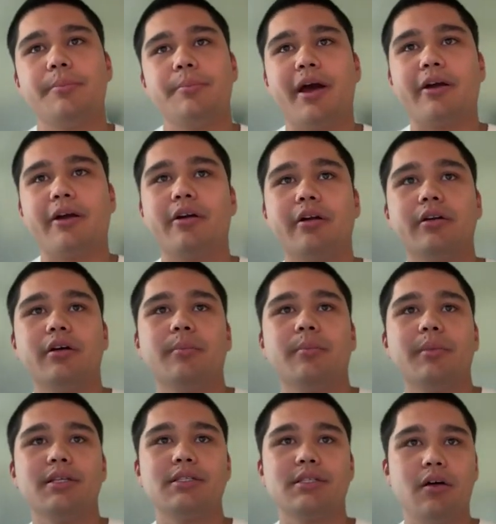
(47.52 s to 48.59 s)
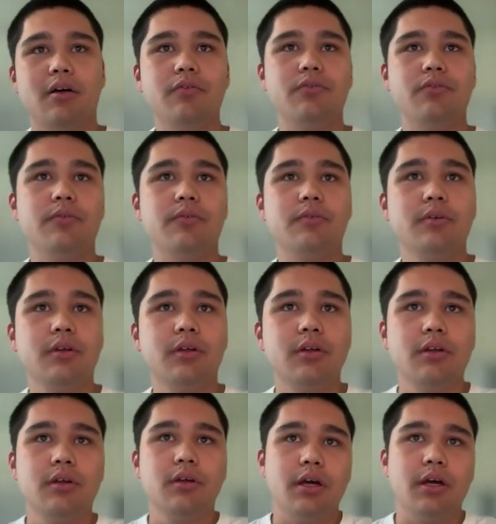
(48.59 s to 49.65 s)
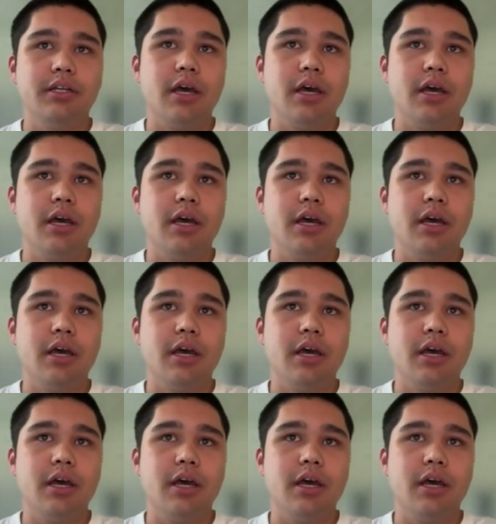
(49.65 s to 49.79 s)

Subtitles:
and background on myself, a